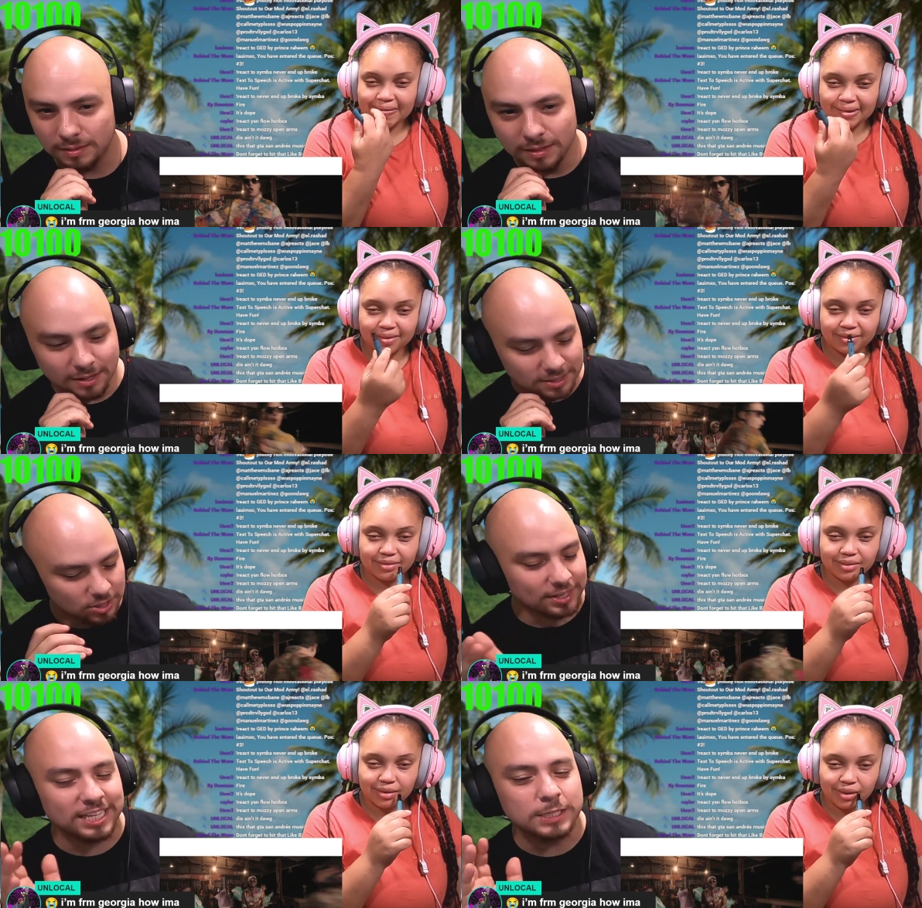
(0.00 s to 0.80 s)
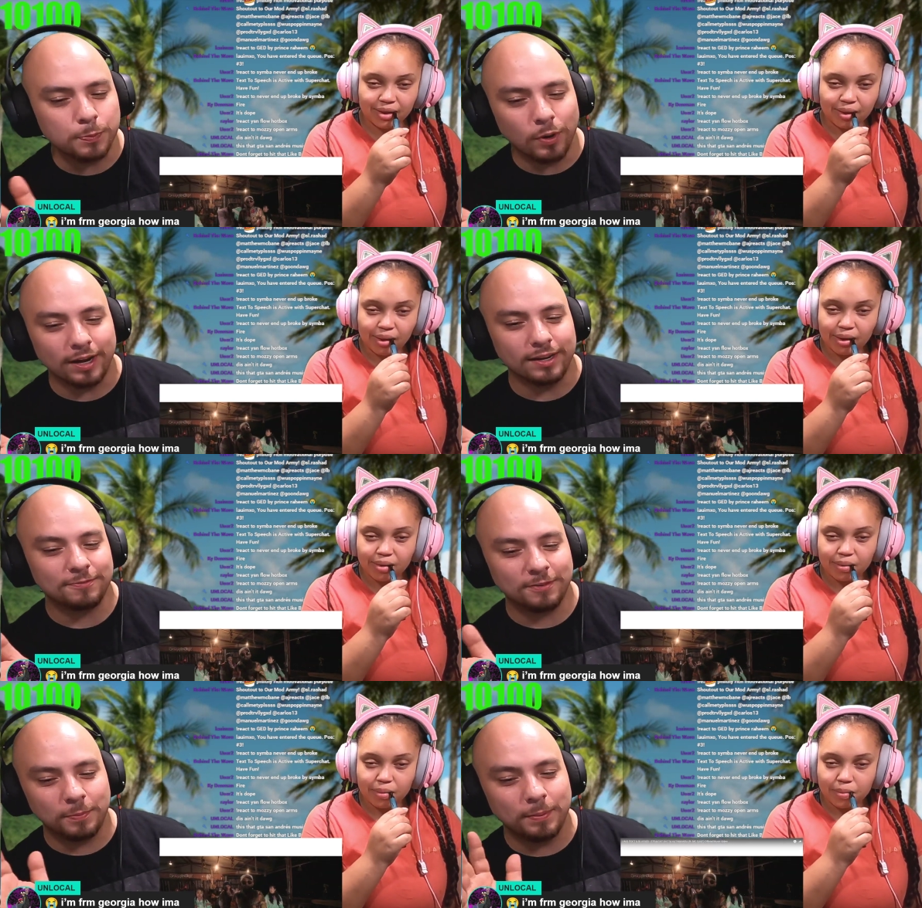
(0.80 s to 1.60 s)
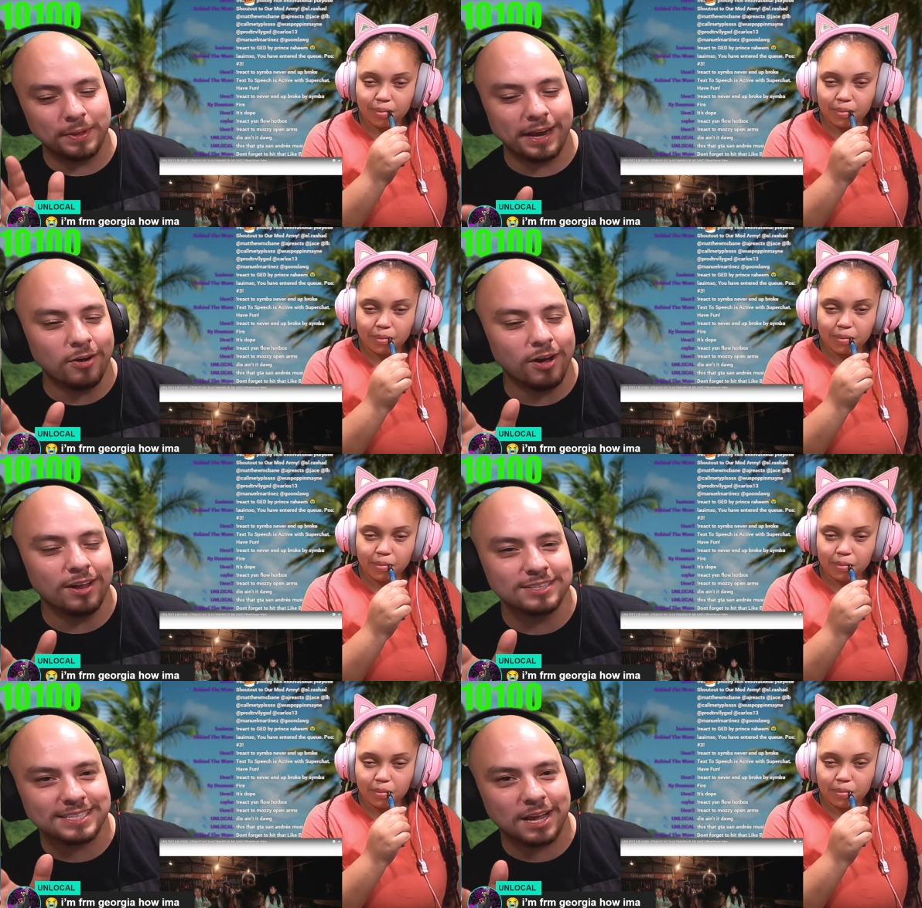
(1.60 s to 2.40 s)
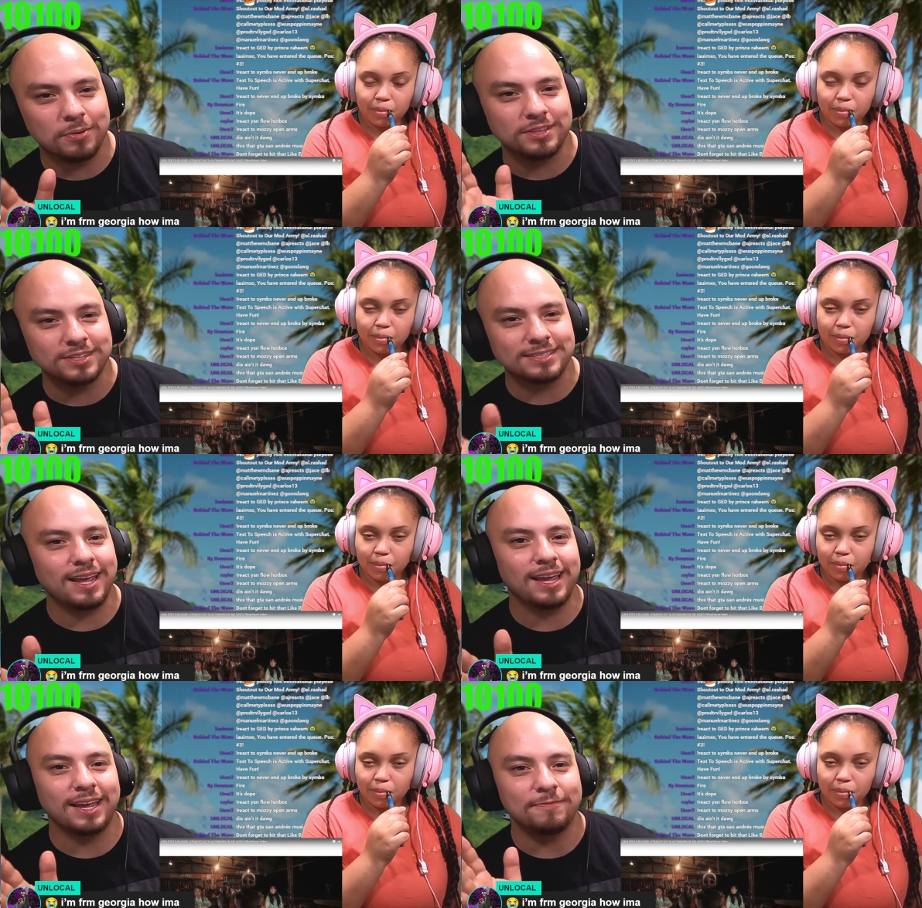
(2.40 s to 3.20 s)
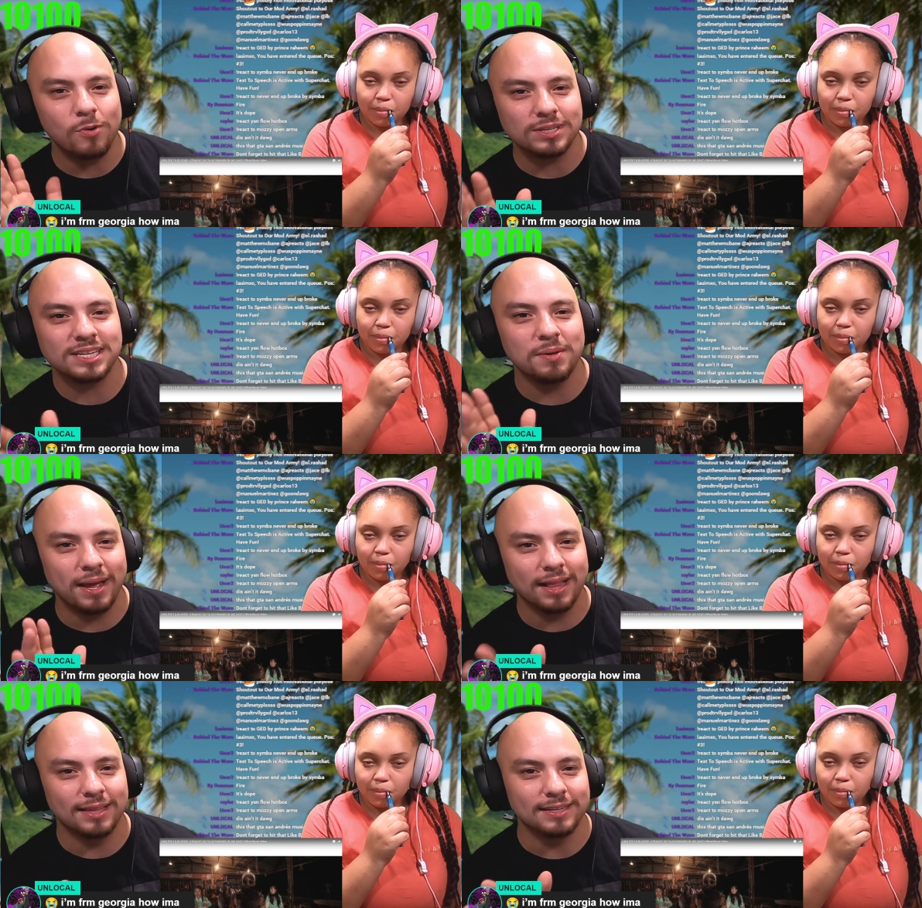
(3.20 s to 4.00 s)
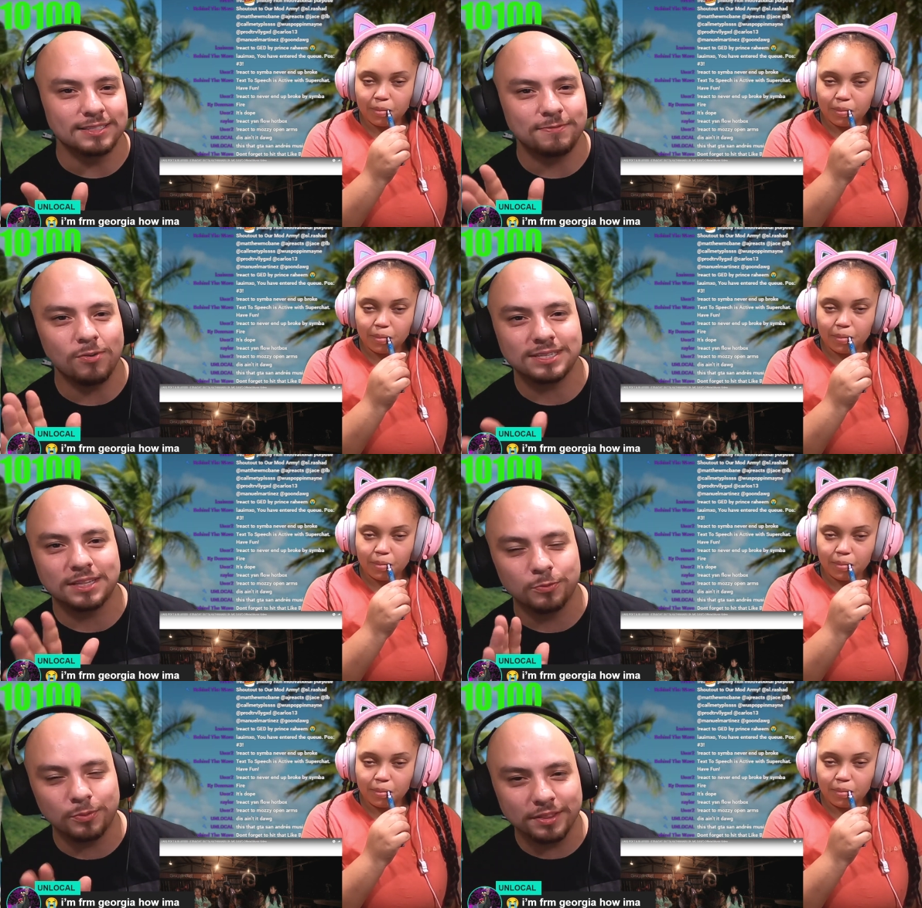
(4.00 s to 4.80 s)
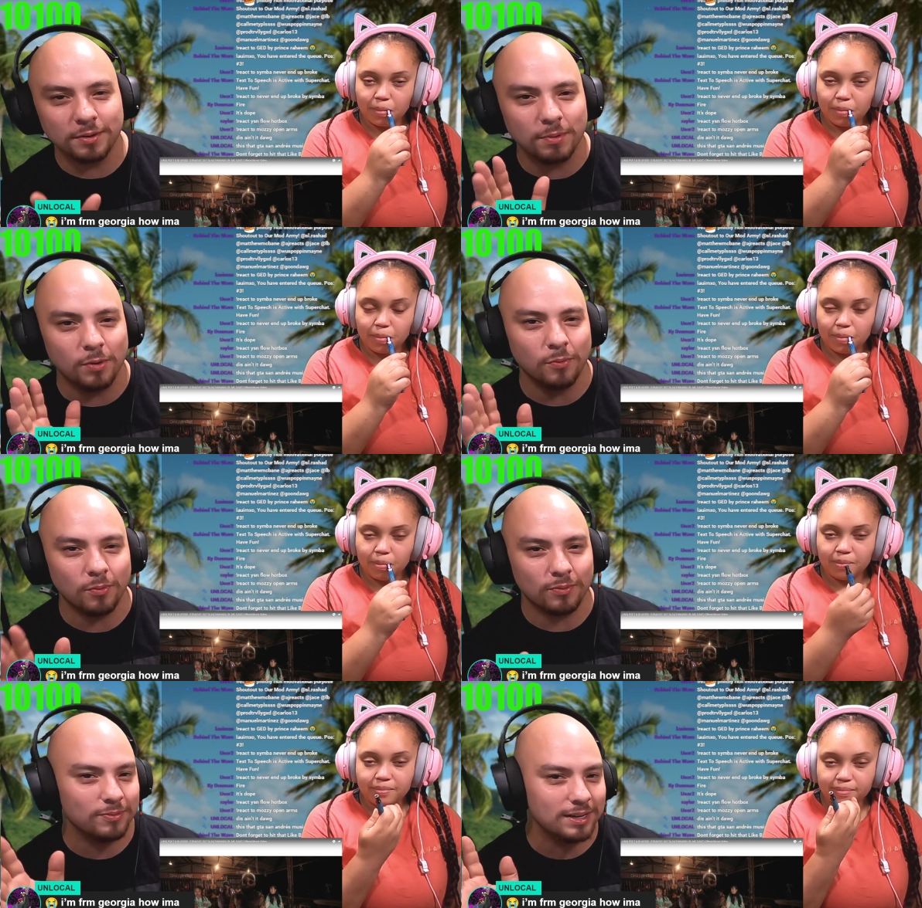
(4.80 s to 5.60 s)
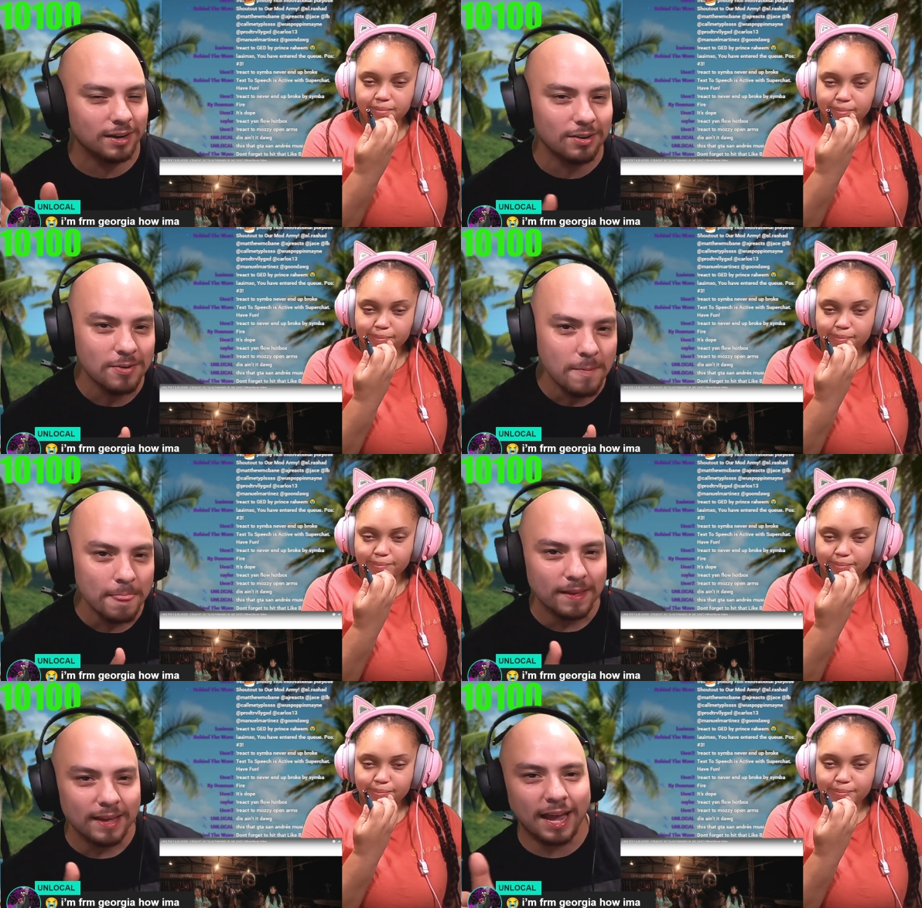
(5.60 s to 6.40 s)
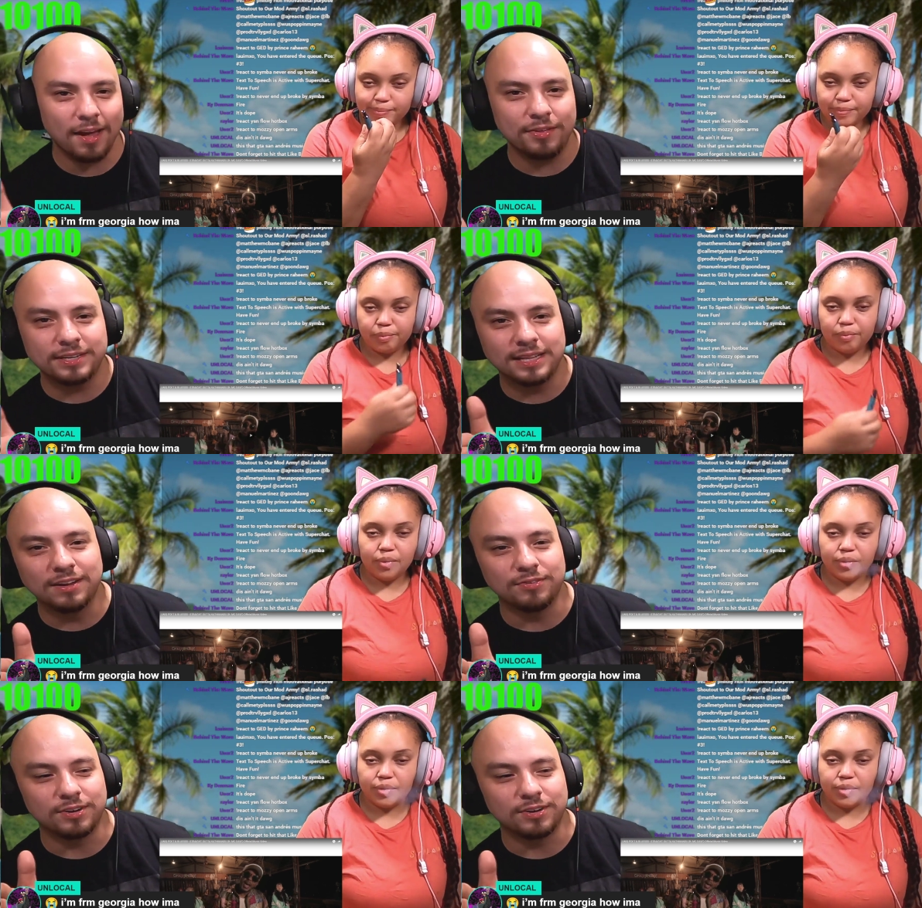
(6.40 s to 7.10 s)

Speaker 1: So at this point, for the people that don't understand what they're saying, focus on melodies, focus on the rhythm and, you know, how they're delivered.